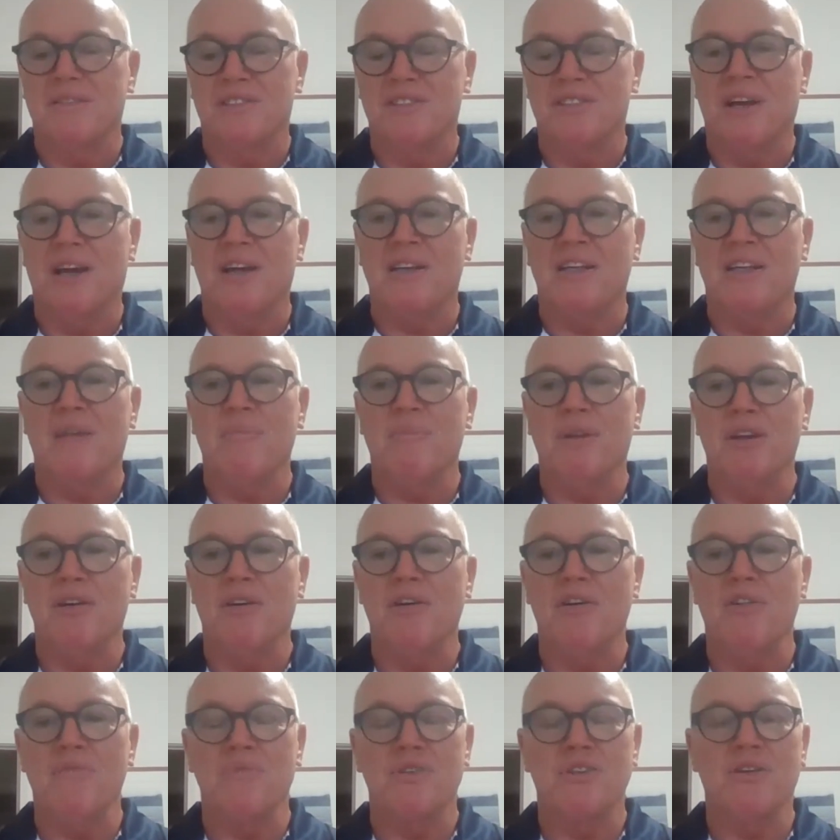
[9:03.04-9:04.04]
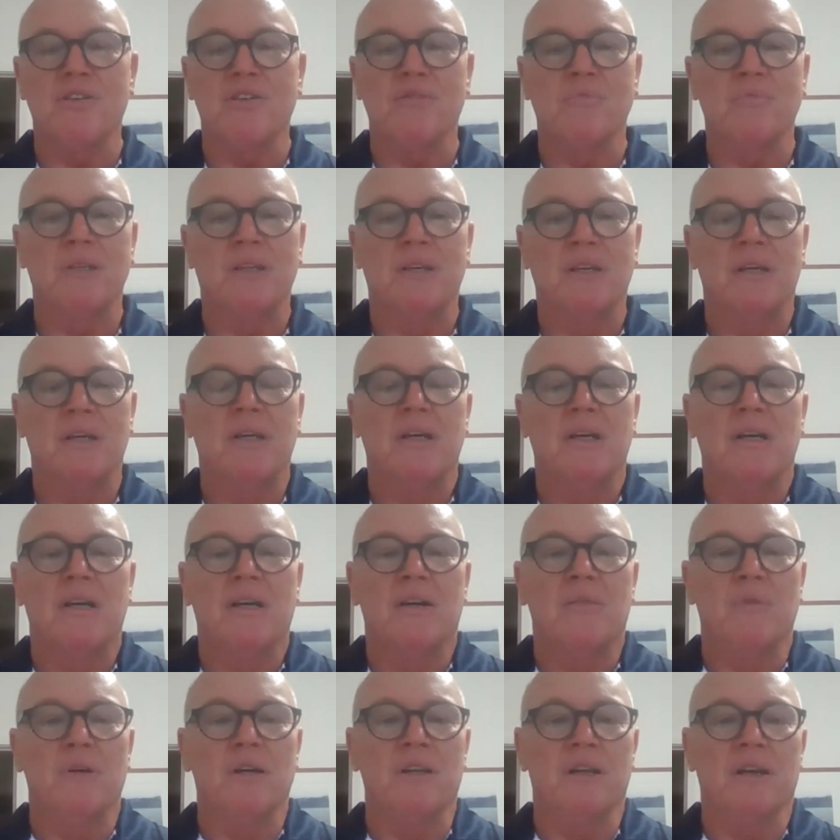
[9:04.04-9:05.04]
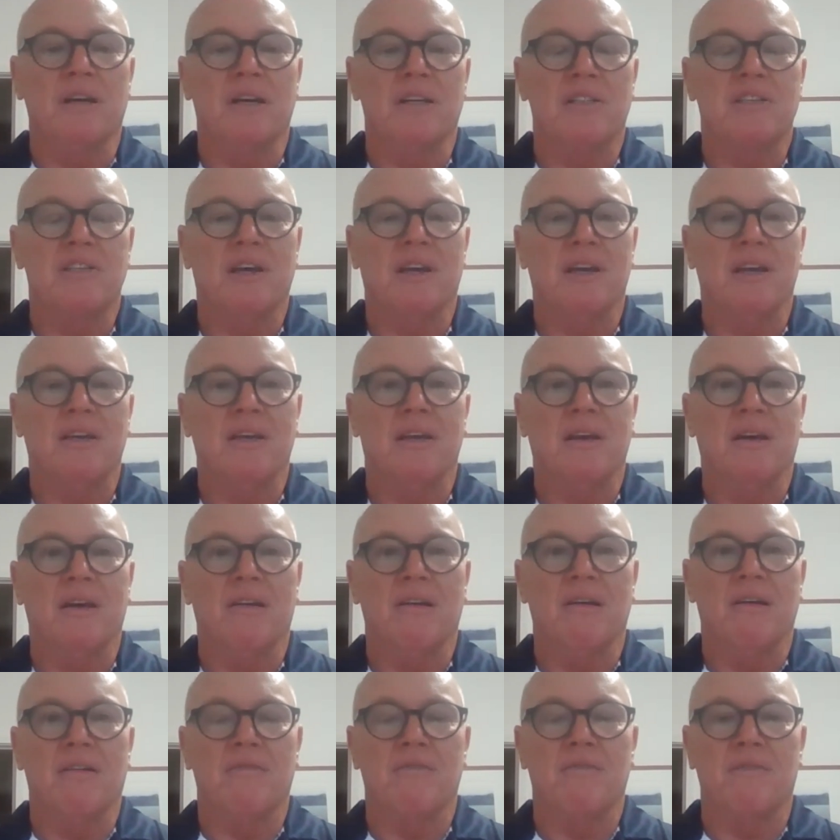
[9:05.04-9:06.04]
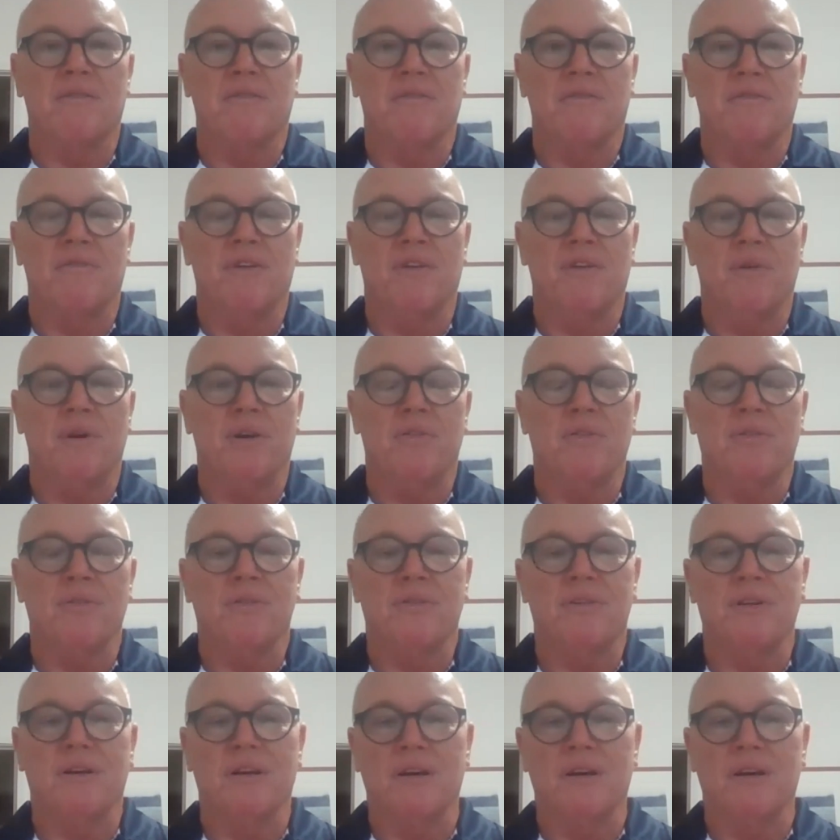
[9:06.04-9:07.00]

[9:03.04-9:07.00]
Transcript: start coming home. So we take very good